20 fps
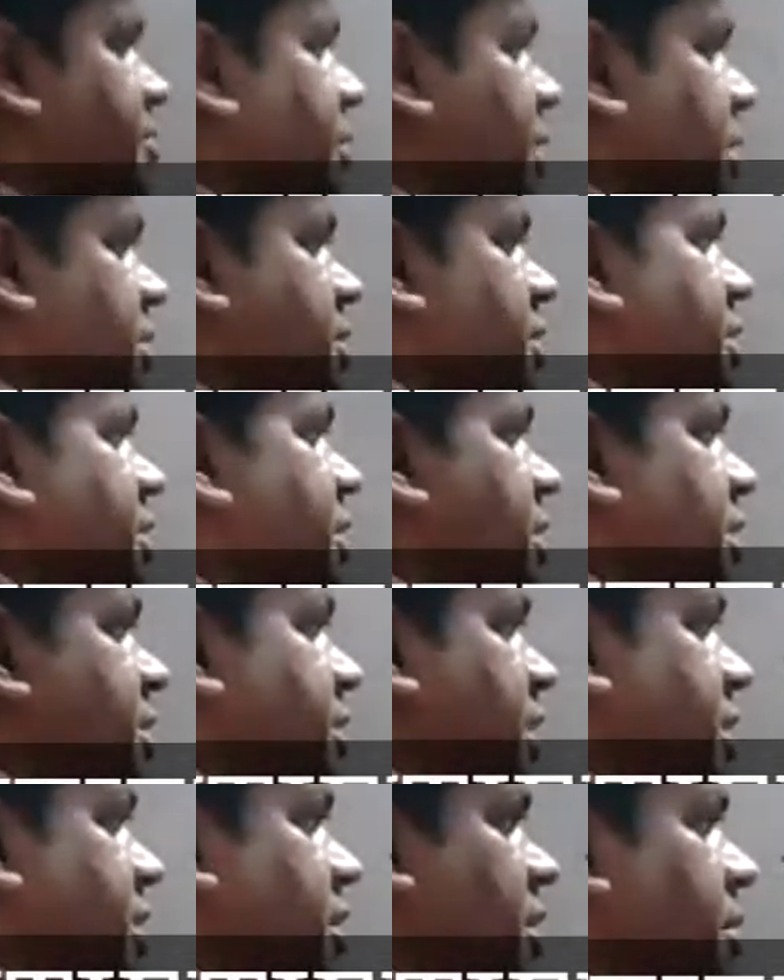minus d
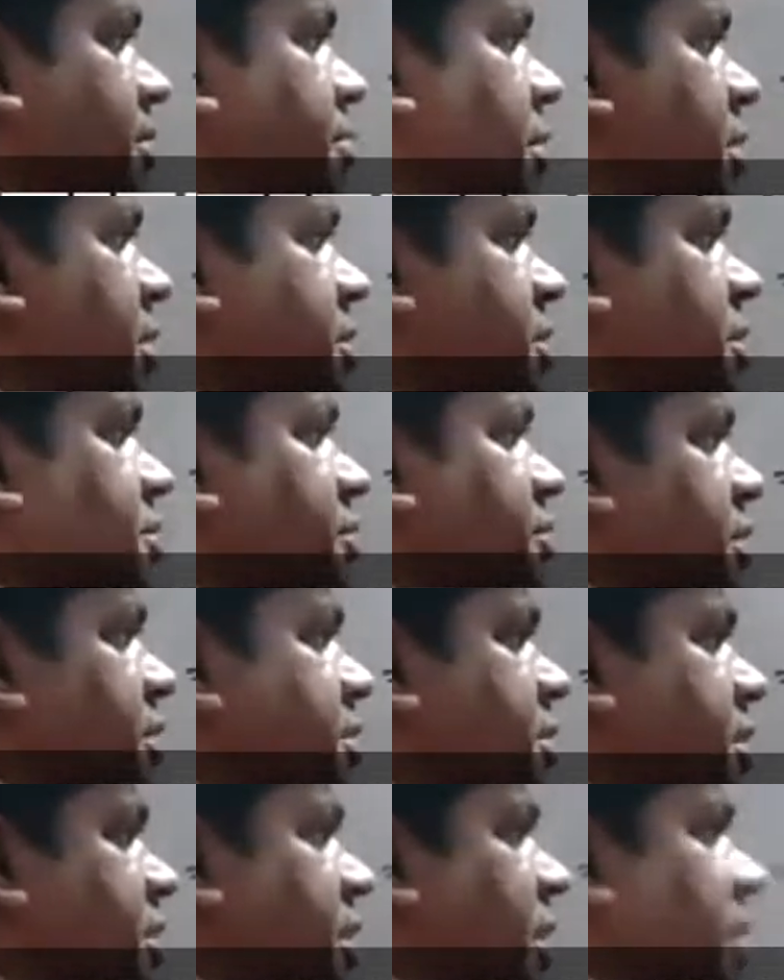dx I cap minus d dy
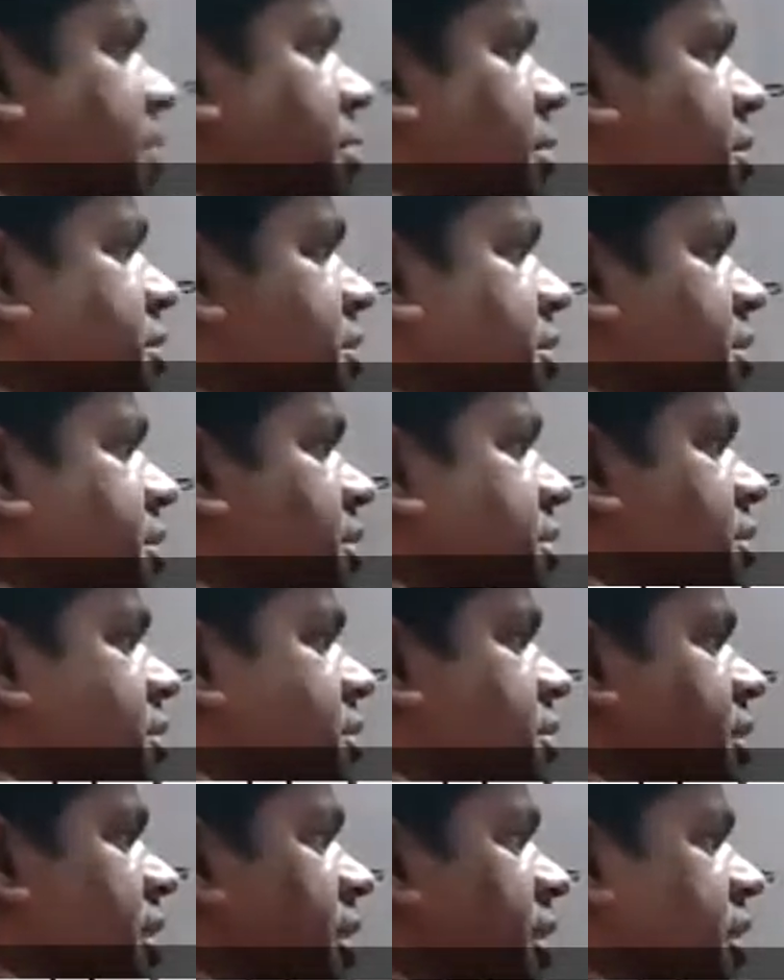j cap minus d
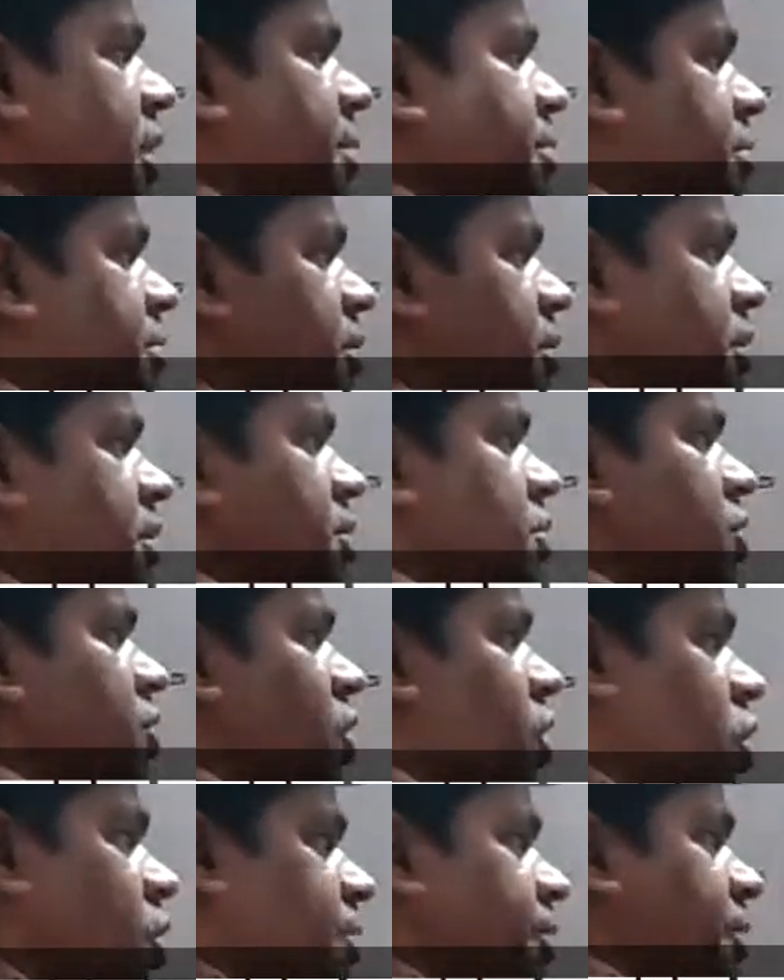dz k cap
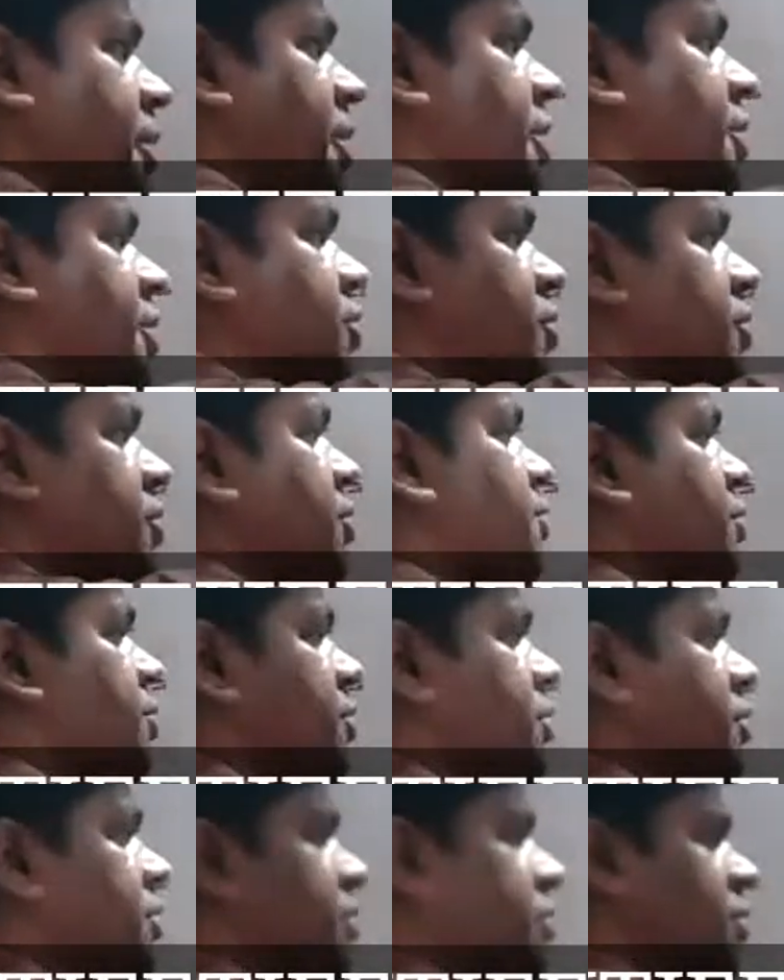operating on u.
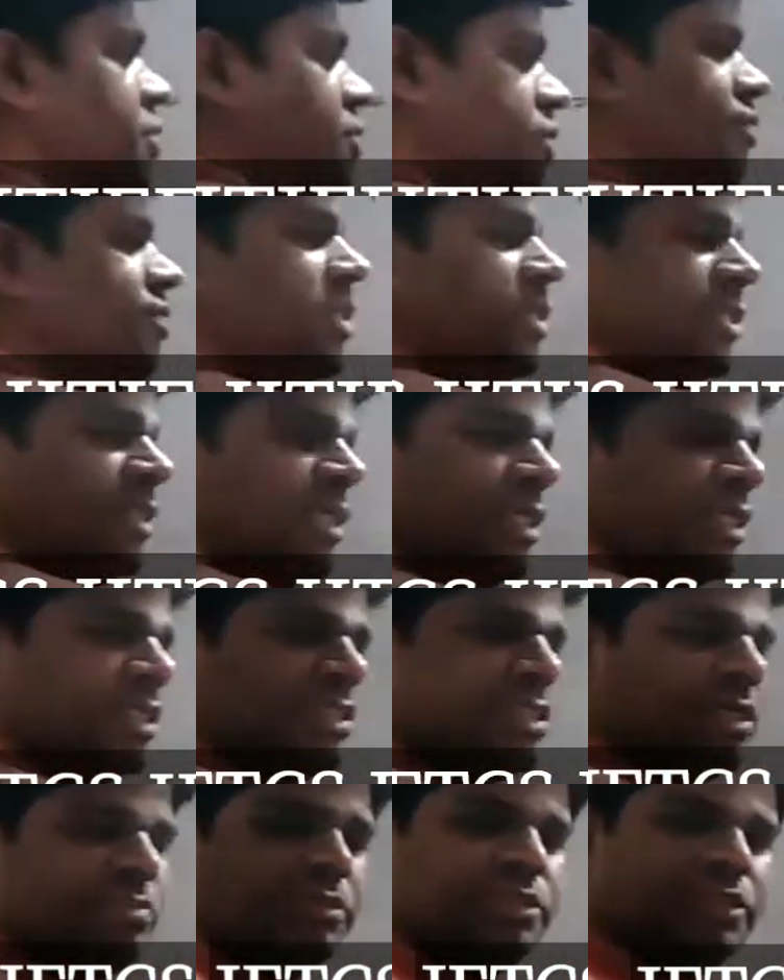We'll see an
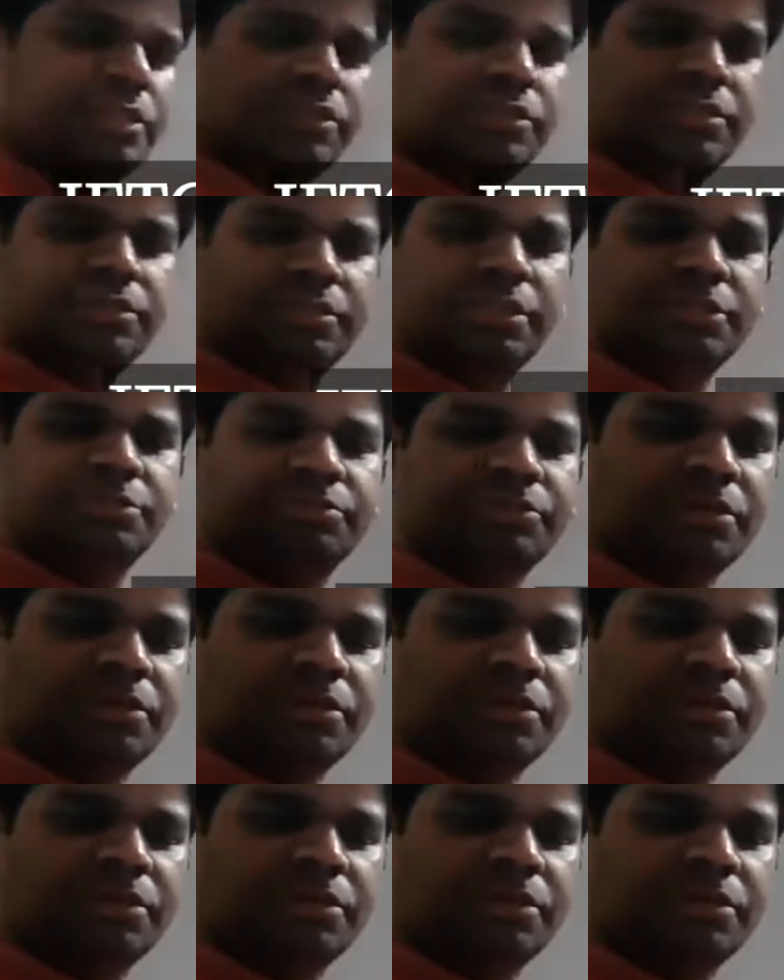example, then things